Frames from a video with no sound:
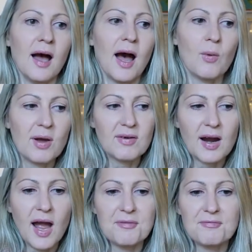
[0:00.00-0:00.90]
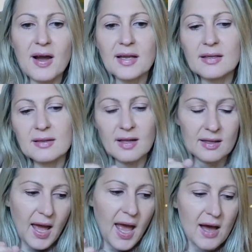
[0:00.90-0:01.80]
However, I find
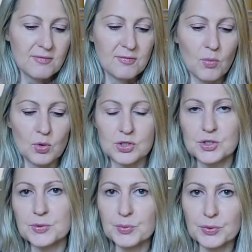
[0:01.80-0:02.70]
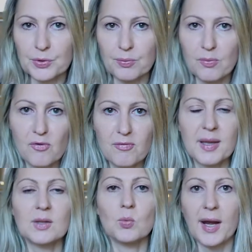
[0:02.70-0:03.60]
that I have more smooth
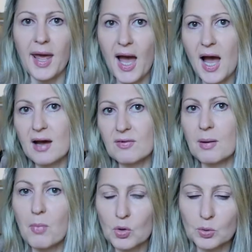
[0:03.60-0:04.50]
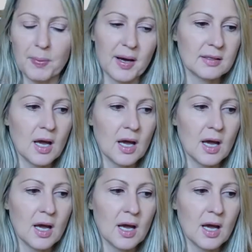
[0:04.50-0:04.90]
movement when I have a monopod.